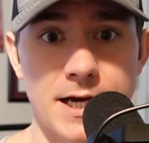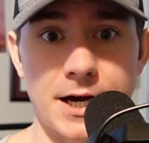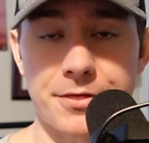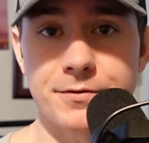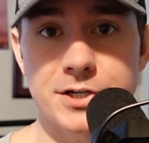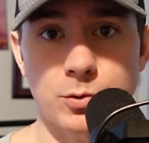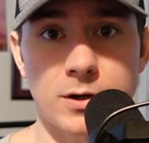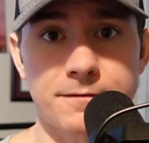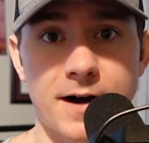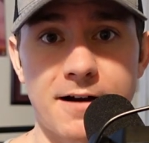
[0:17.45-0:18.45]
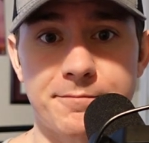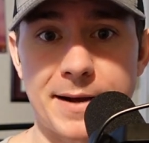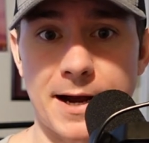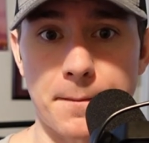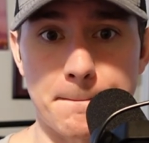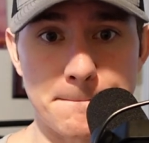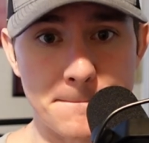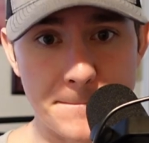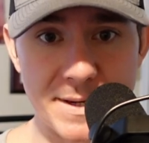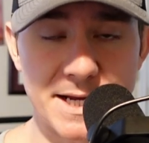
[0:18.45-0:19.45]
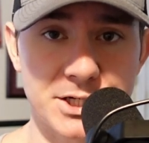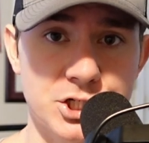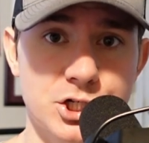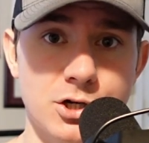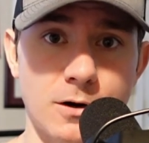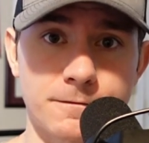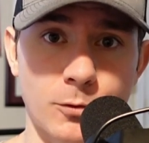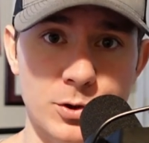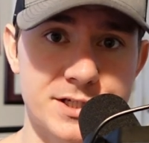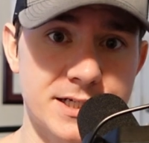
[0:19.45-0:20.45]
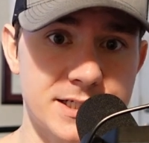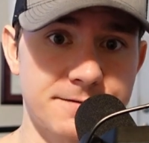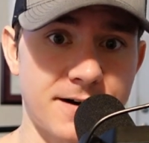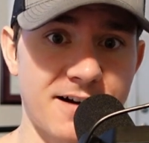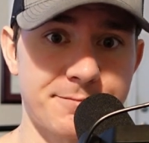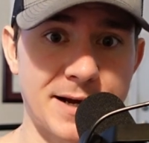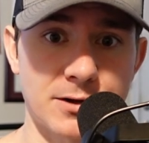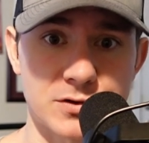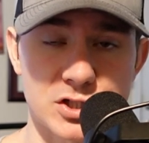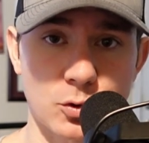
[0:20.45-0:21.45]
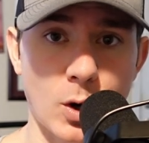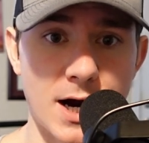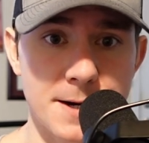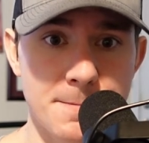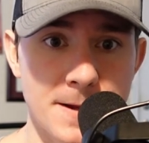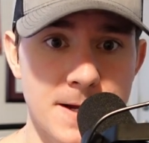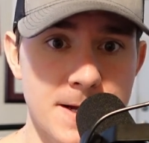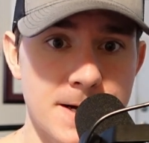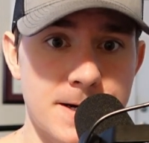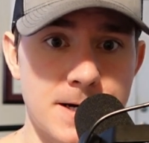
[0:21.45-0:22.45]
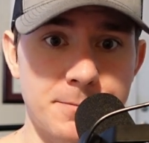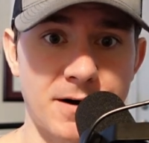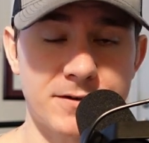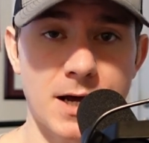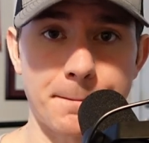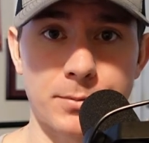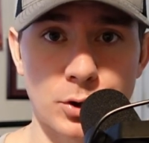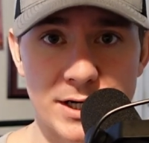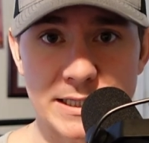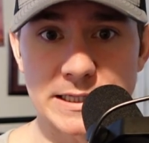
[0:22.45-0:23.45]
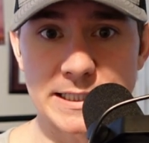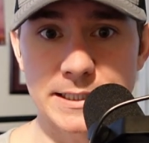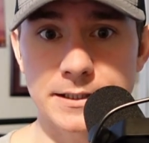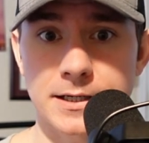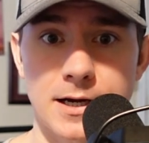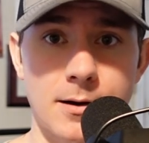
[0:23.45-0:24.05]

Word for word: a 325 pound bench, a 465 pound squat, um, and I've gotten pretty lean.